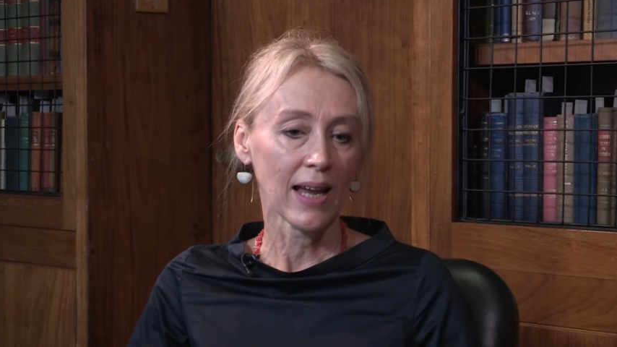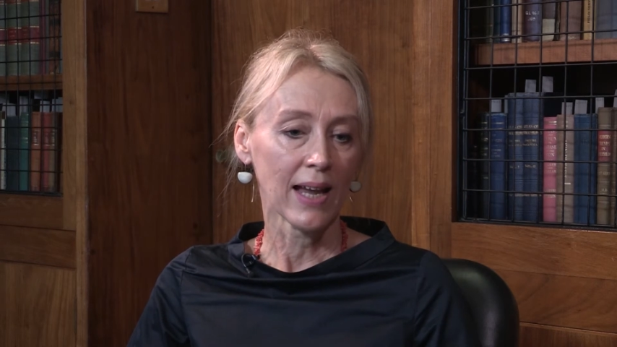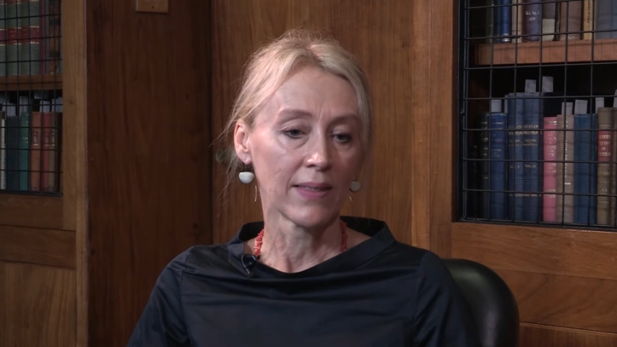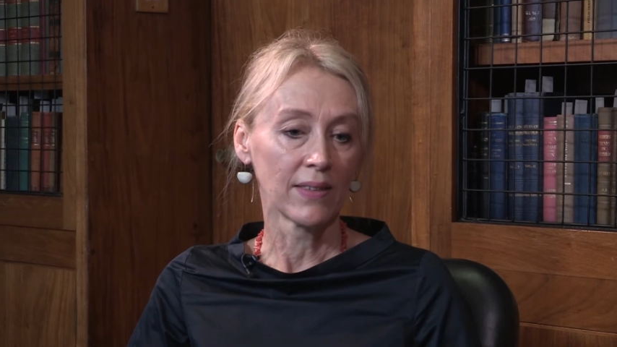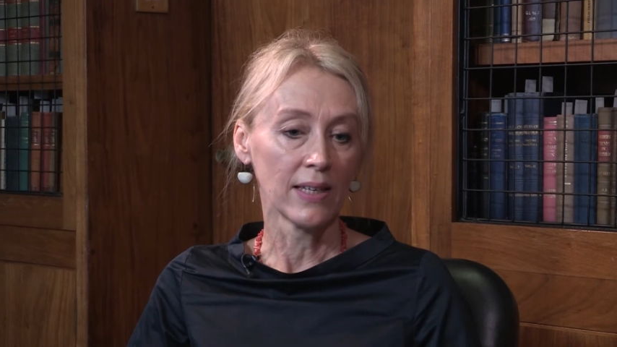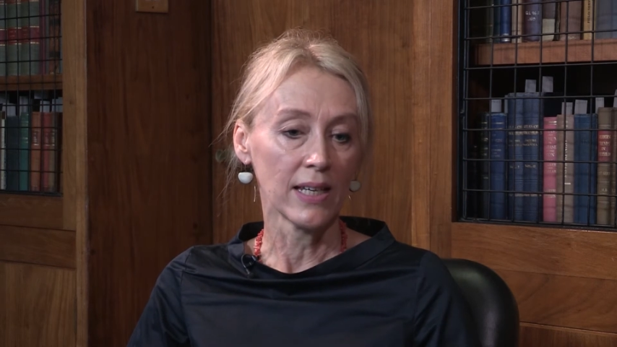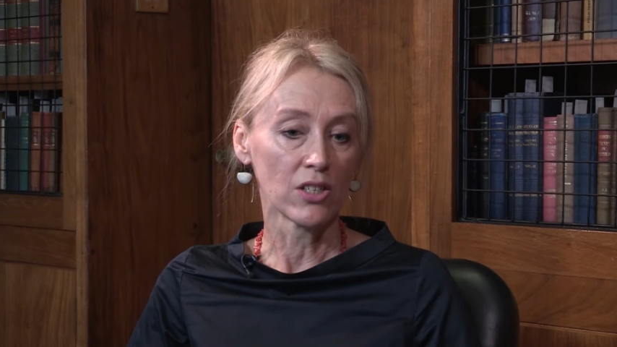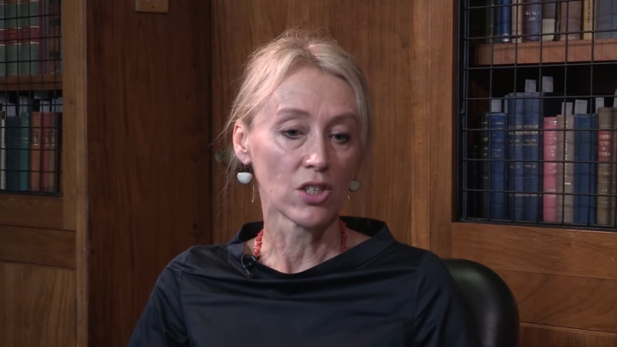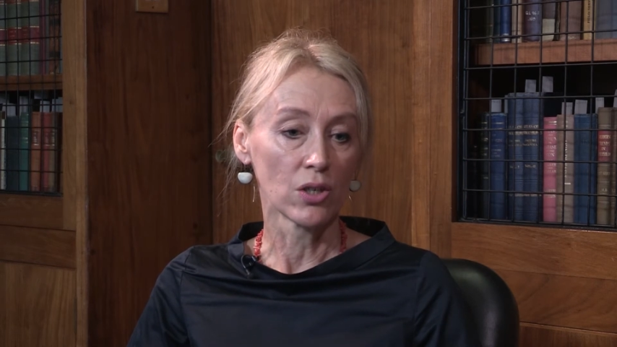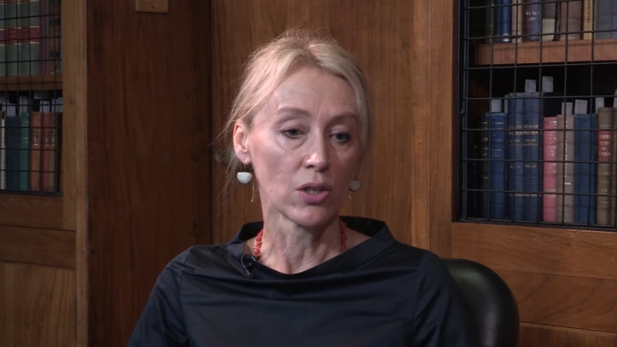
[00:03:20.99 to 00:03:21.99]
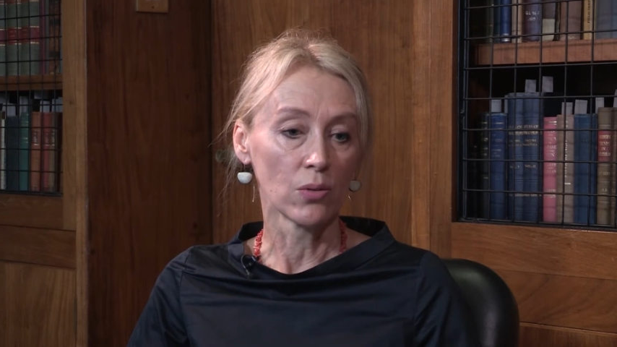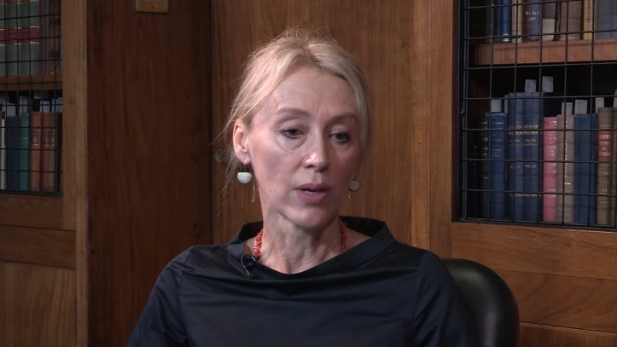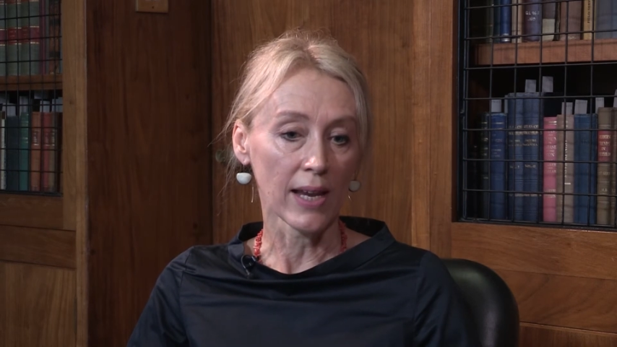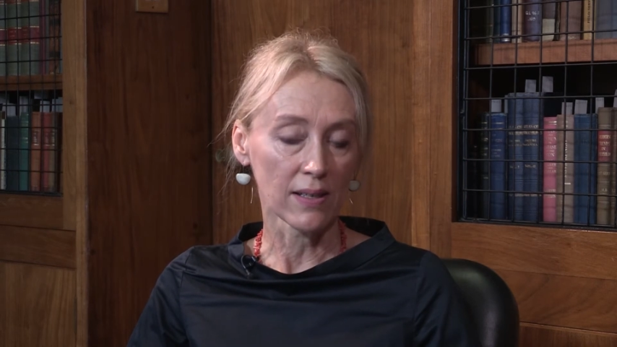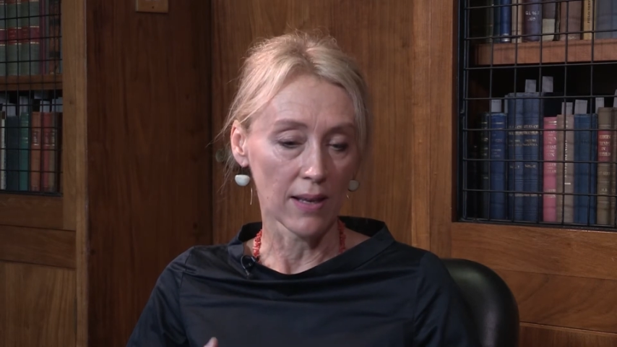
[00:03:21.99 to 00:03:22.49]
and the need to
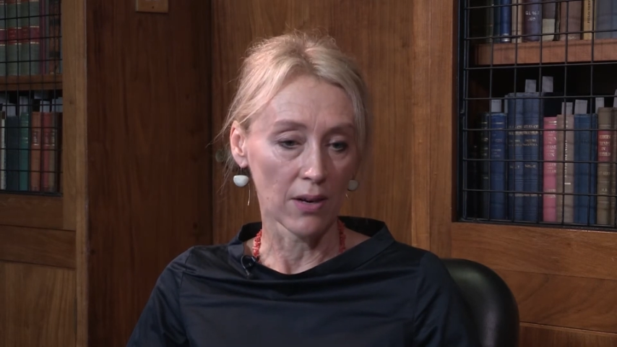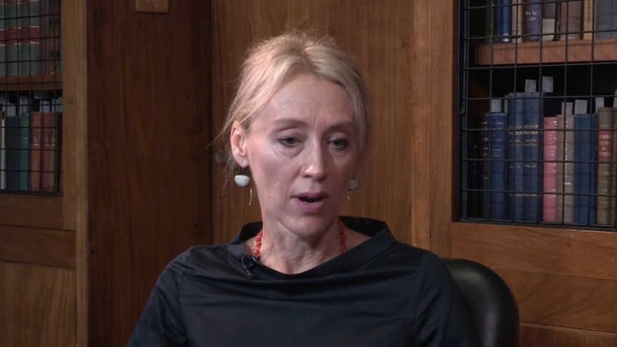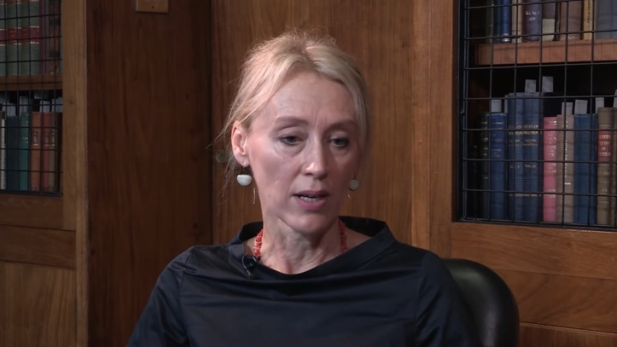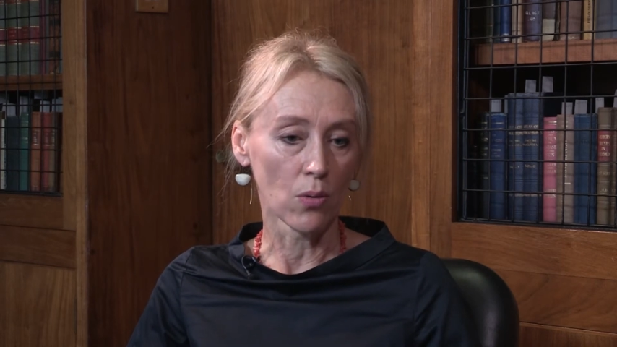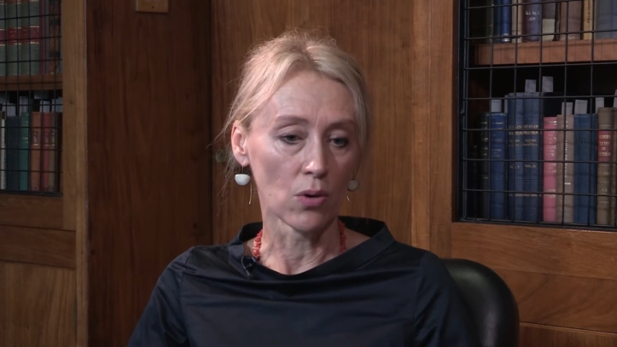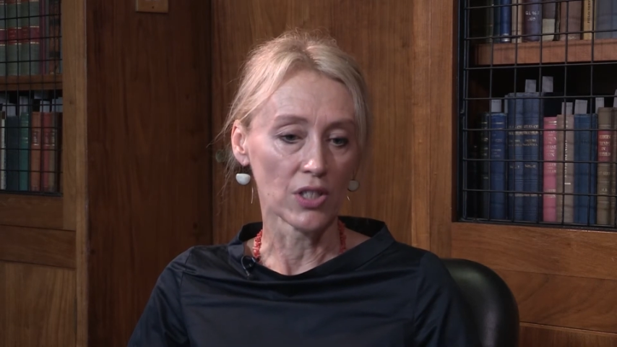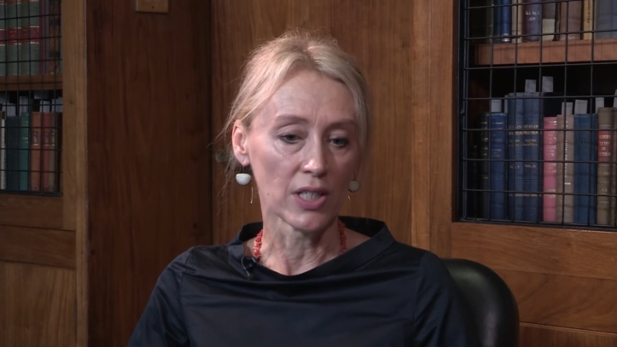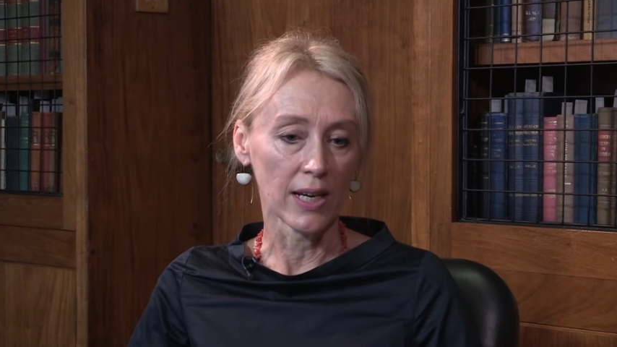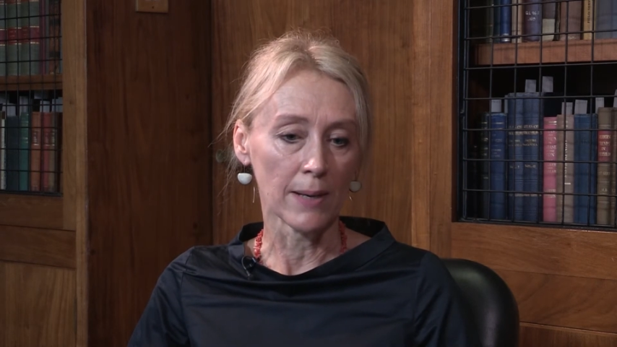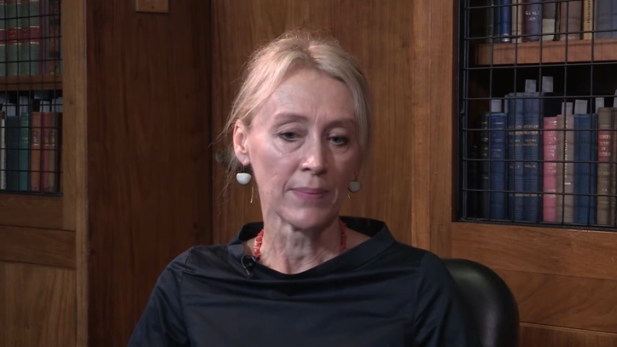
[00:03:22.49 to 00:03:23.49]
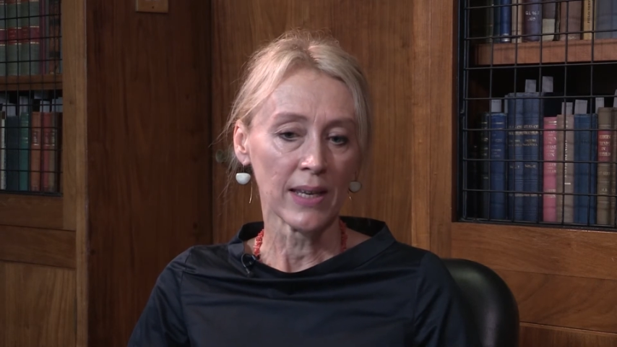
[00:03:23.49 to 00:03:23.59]
accelerate quality.